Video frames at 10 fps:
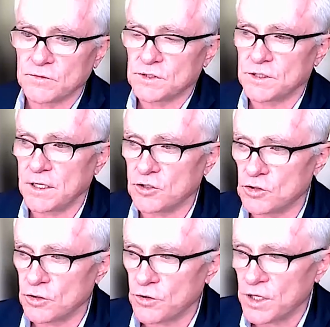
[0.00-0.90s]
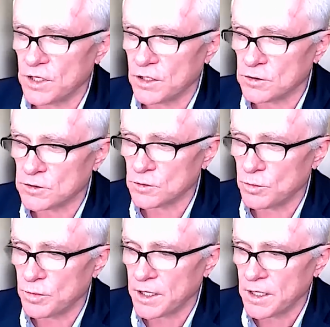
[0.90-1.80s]
study. It took three years in
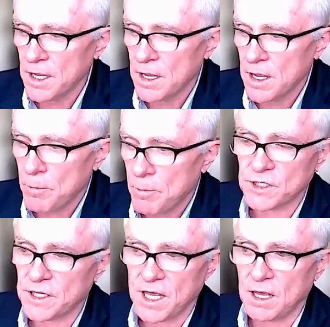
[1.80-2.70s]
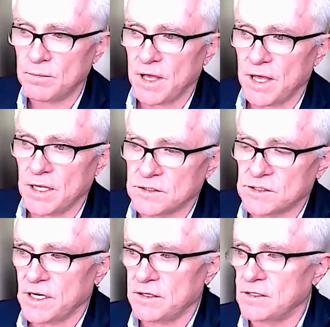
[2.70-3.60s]
Quebec. Mostly came and
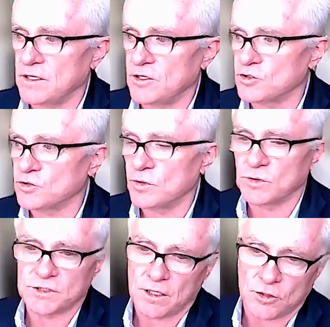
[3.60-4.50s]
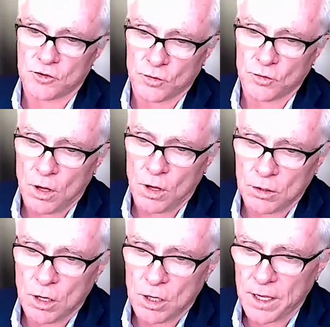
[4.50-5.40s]
said that industry was telling the truth all
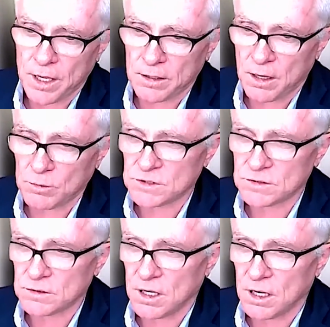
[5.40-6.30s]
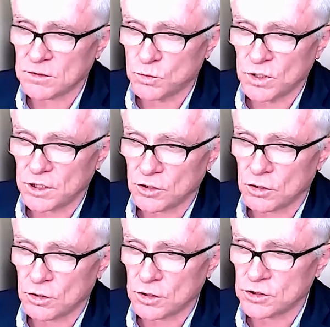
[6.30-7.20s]
along, and I was, I was really
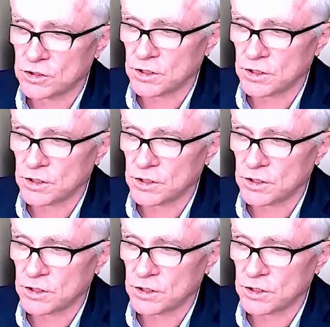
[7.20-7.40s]
encouraged to